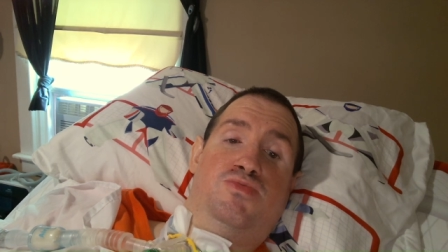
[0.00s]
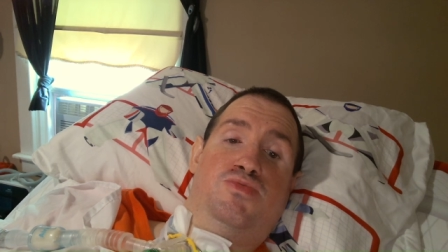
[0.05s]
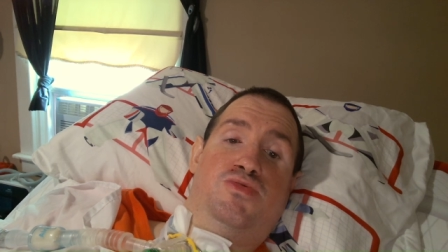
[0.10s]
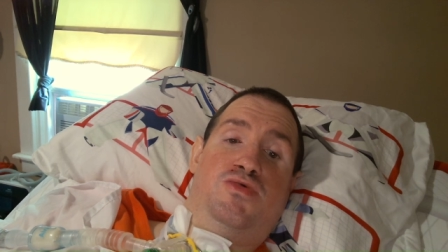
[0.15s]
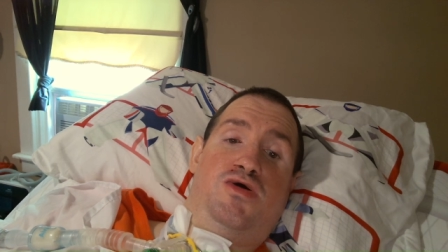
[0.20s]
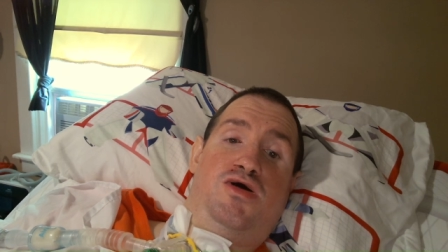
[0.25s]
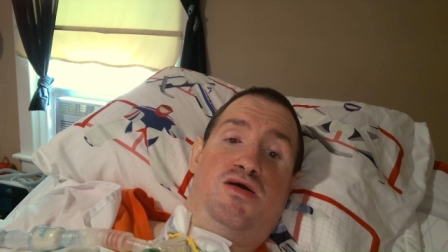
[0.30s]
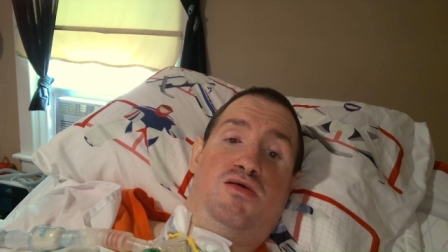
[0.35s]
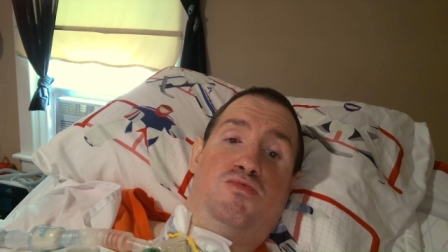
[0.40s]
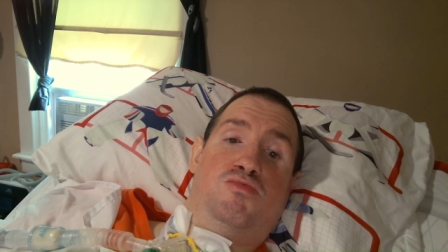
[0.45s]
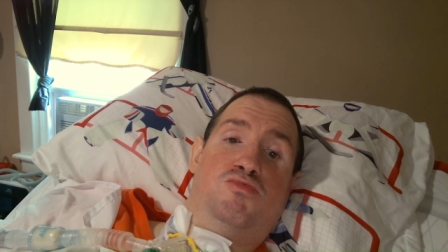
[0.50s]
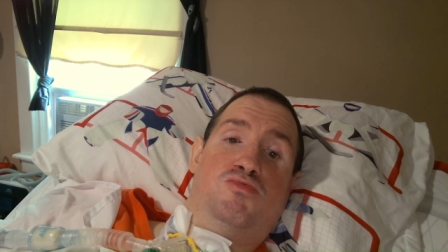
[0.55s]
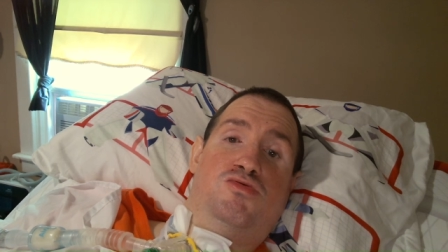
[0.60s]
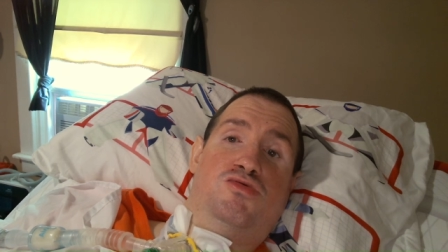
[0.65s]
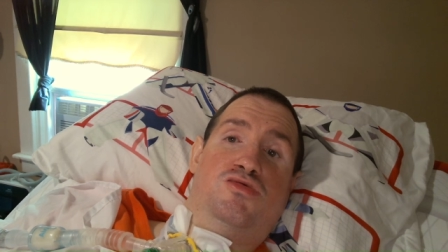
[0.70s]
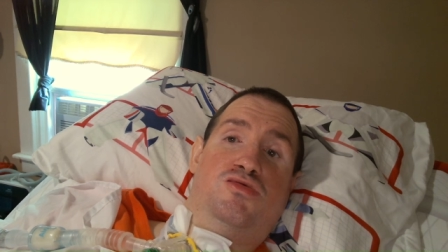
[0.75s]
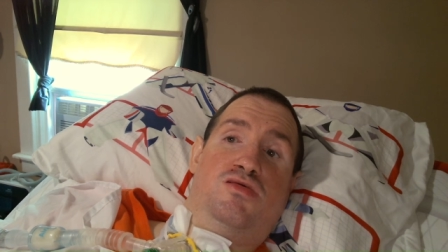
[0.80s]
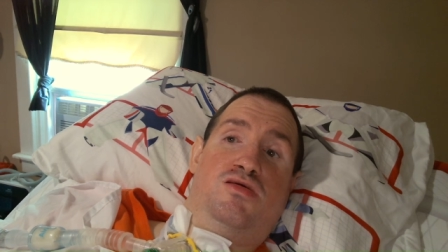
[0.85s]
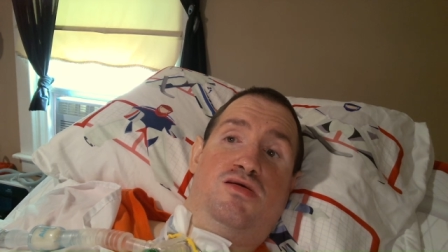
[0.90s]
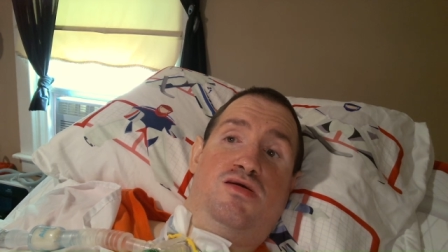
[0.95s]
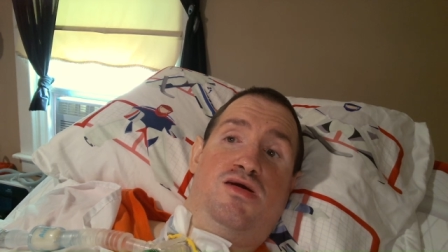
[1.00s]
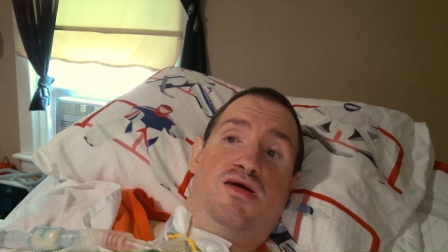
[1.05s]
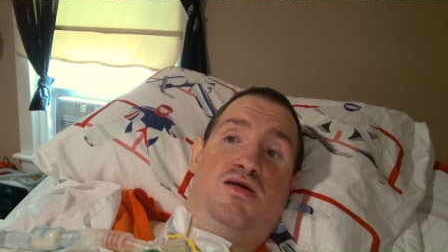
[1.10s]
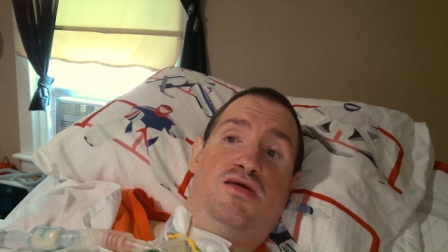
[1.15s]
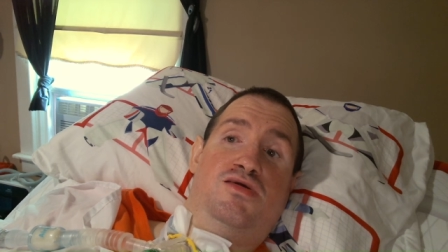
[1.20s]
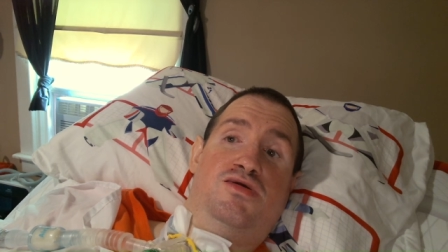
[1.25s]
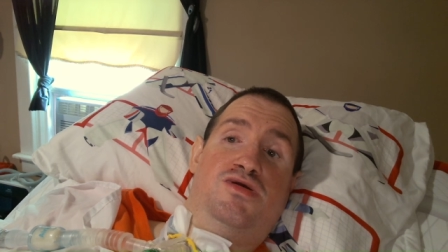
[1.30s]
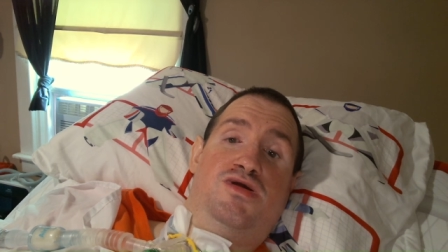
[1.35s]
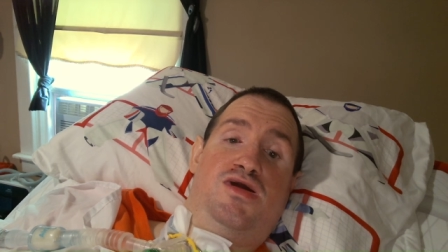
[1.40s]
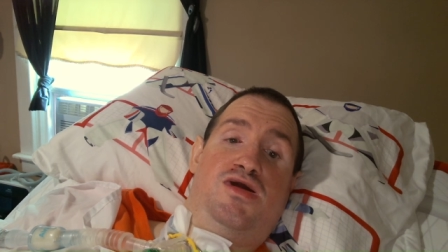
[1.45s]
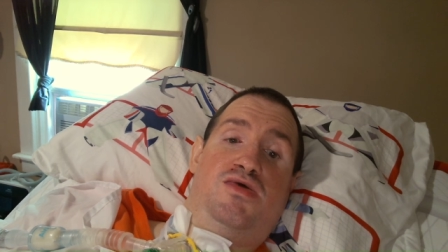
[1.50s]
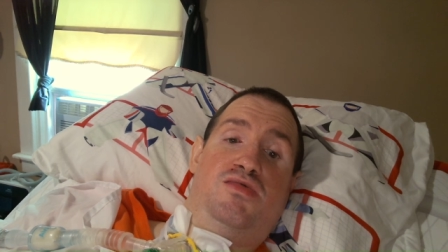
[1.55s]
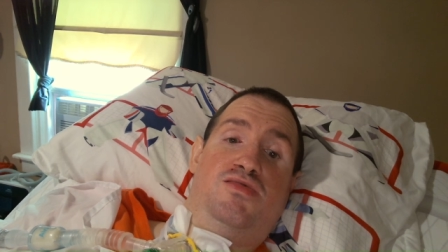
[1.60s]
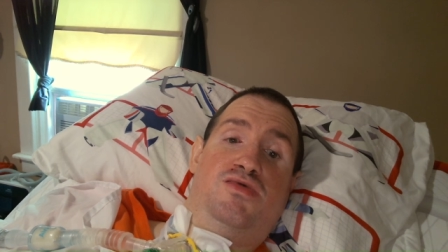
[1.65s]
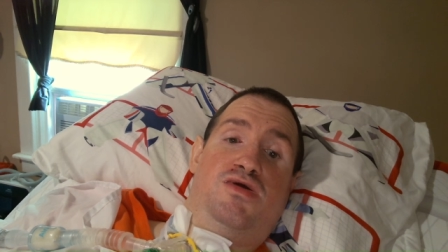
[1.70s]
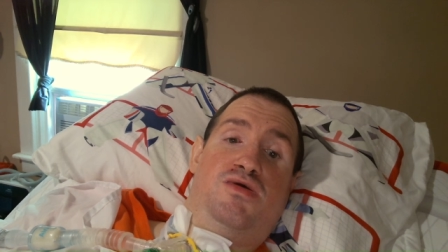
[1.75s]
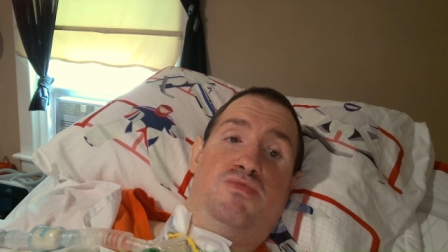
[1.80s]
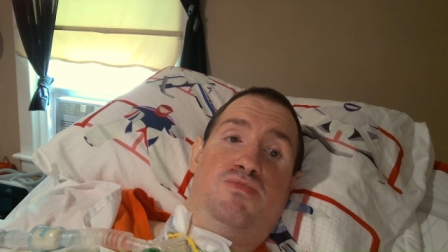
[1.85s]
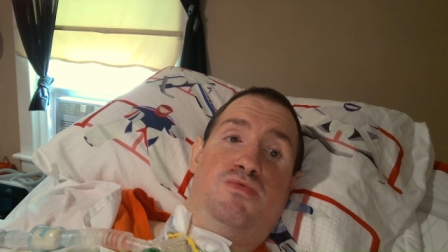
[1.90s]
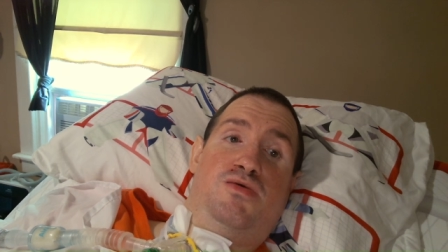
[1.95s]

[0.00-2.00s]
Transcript: Flyers countdown